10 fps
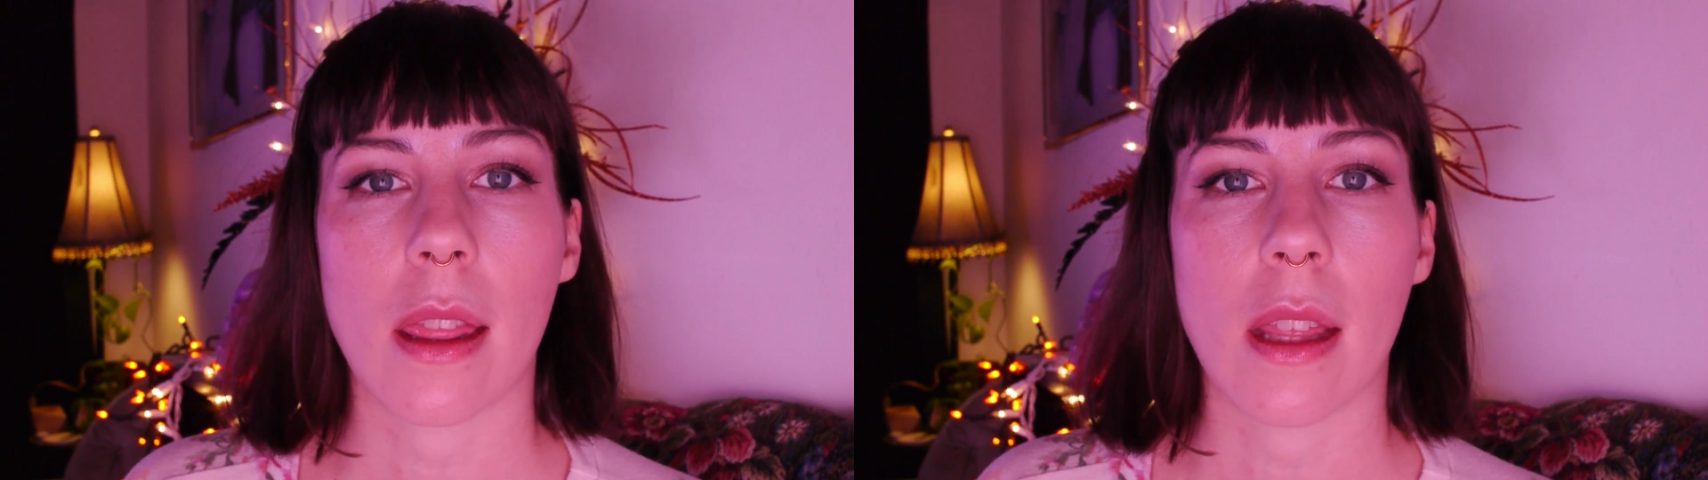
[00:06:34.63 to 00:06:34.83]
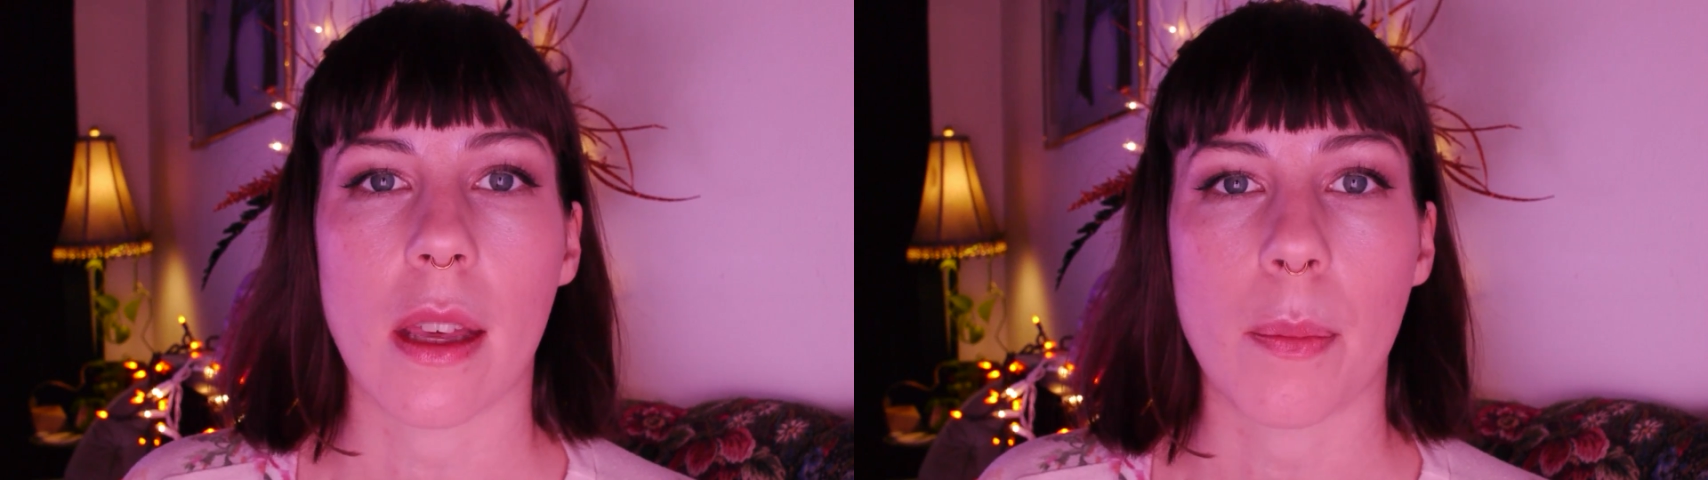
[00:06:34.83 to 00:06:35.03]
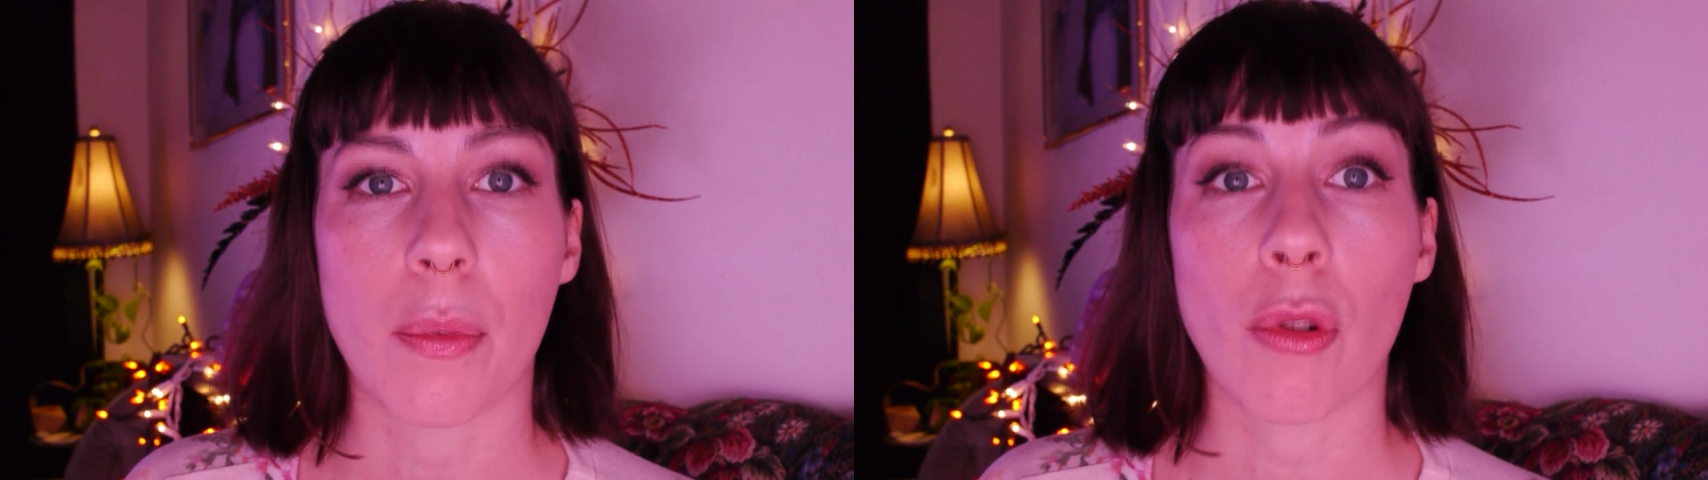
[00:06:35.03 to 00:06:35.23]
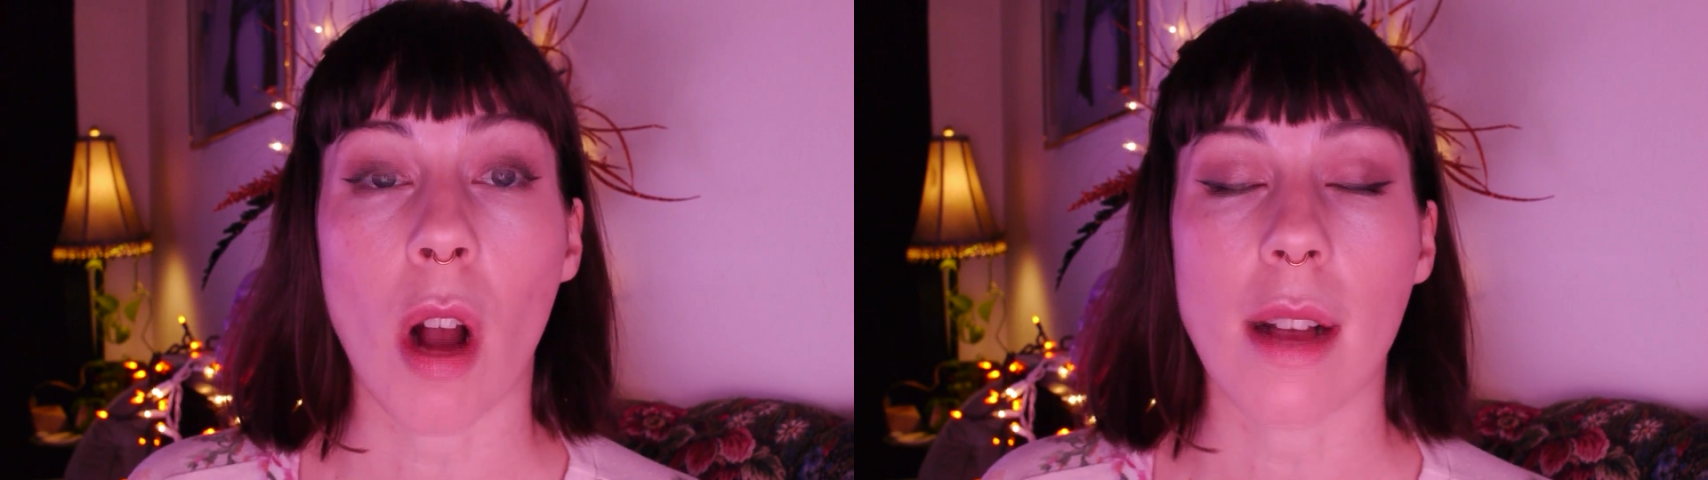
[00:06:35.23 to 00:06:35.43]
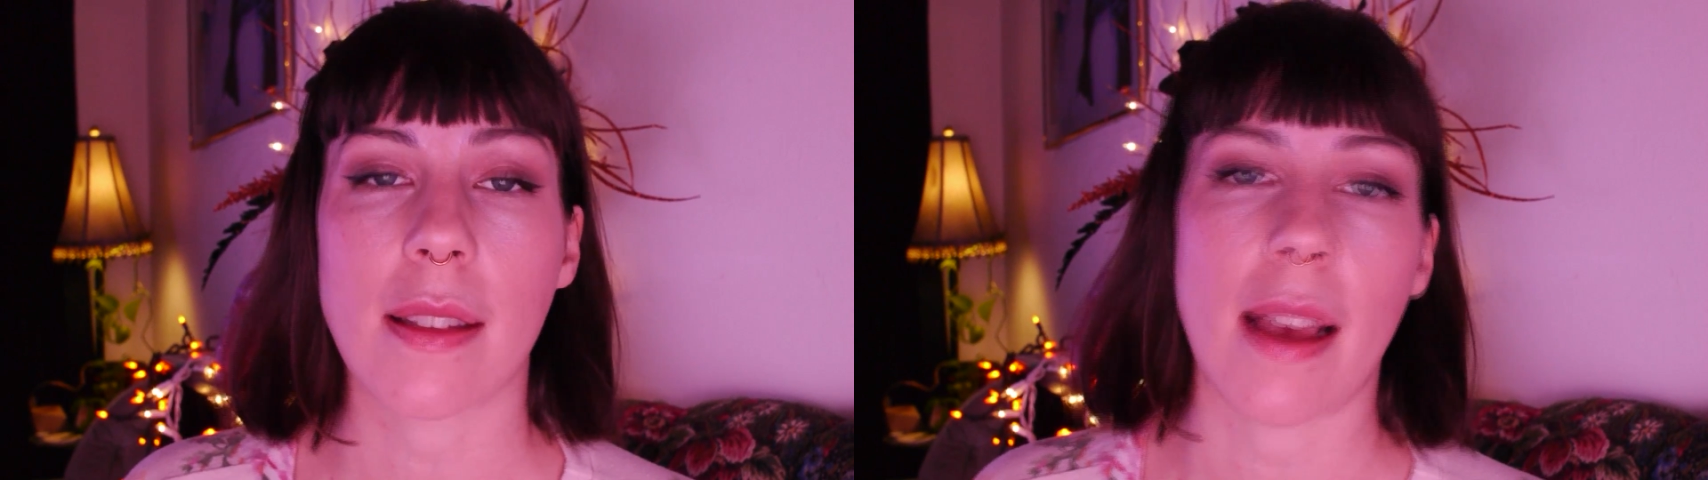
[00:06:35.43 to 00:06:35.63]
the
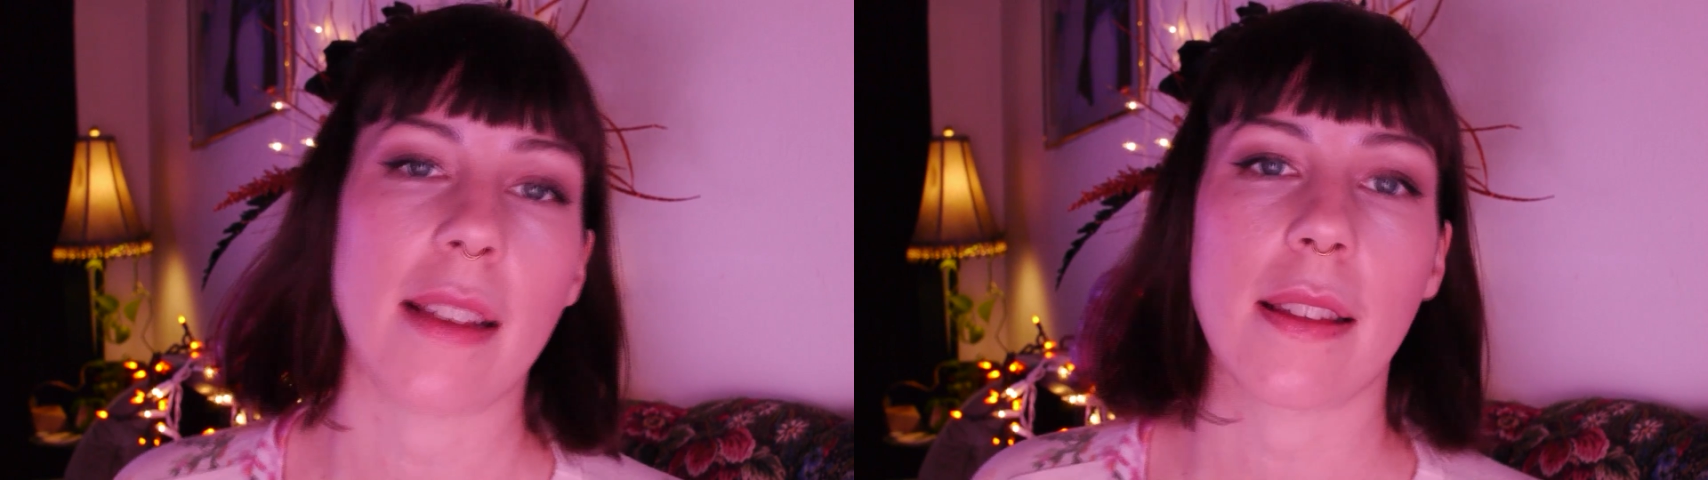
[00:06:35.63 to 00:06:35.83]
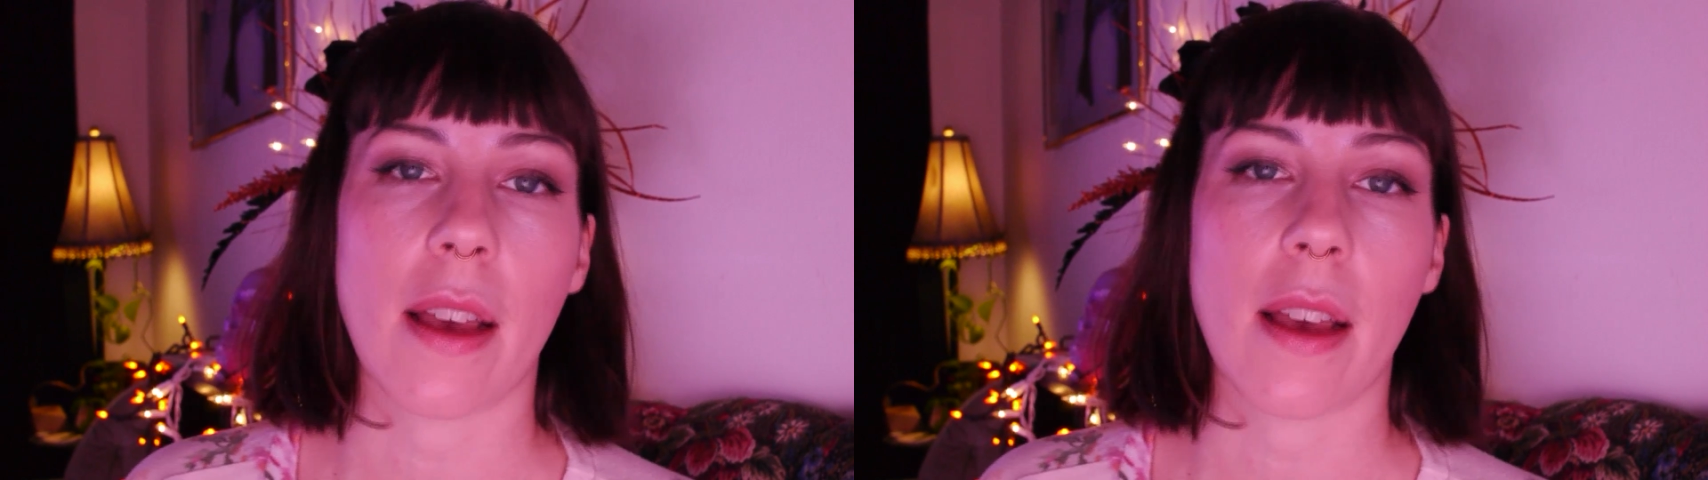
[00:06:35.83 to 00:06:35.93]
process